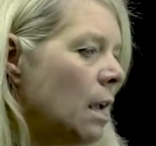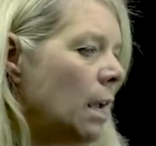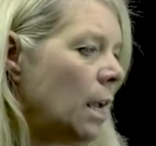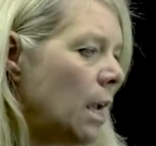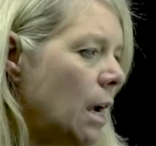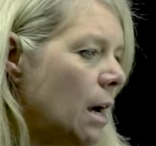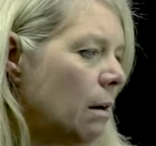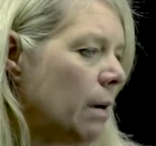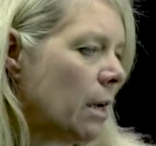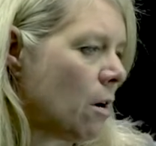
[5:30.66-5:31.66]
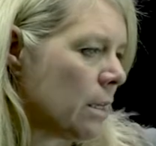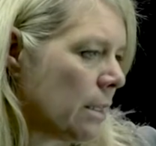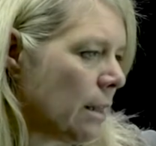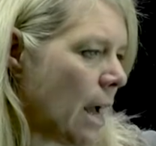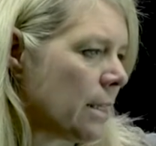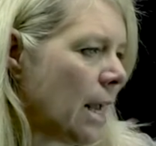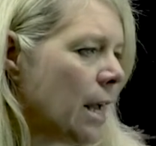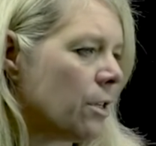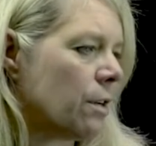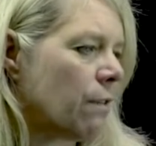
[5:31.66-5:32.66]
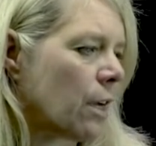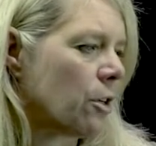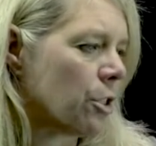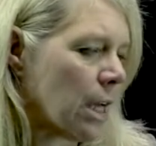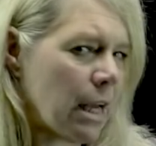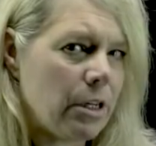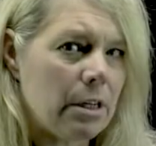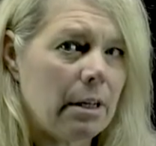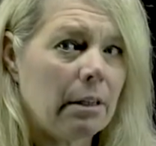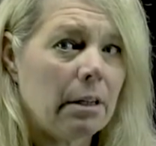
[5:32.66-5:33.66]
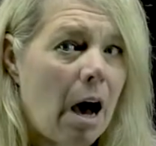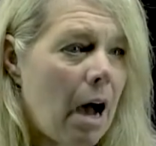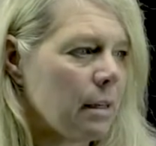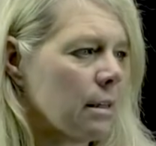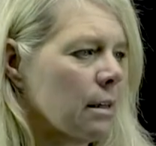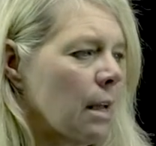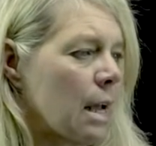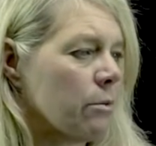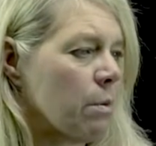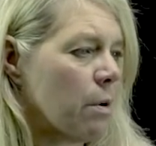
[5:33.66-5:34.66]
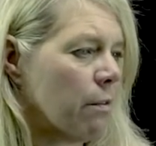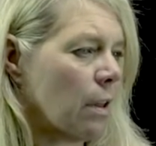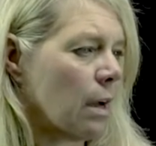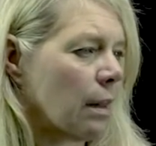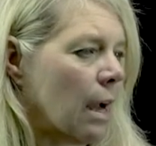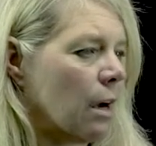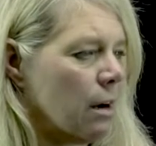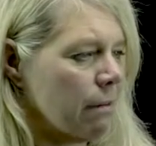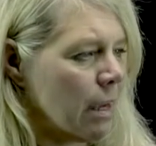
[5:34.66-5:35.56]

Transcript: Here, we notice that that tangent vector changes a lot as we move along that curve.